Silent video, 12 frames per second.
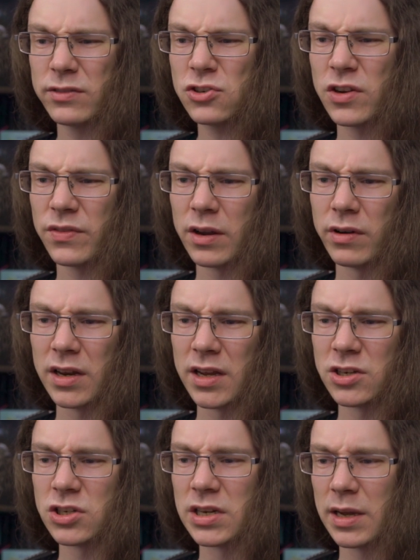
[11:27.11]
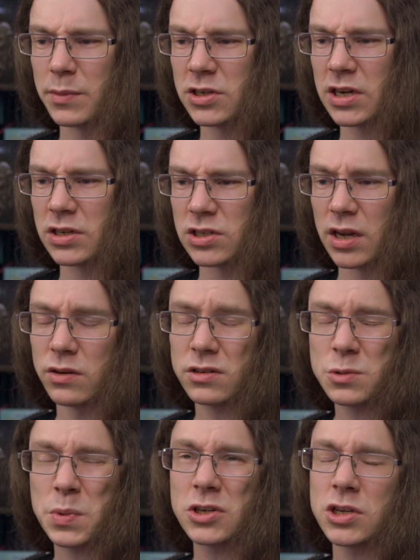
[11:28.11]
Shift that radiation damage as you go,
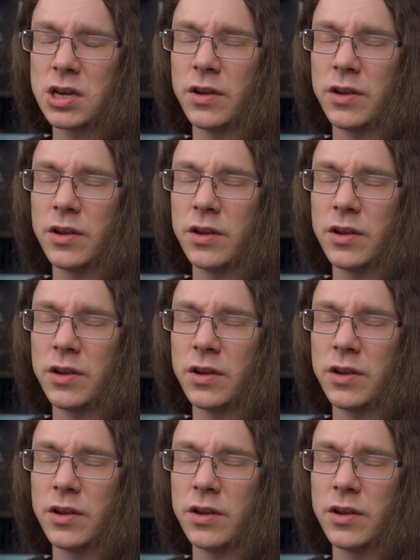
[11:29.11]
especially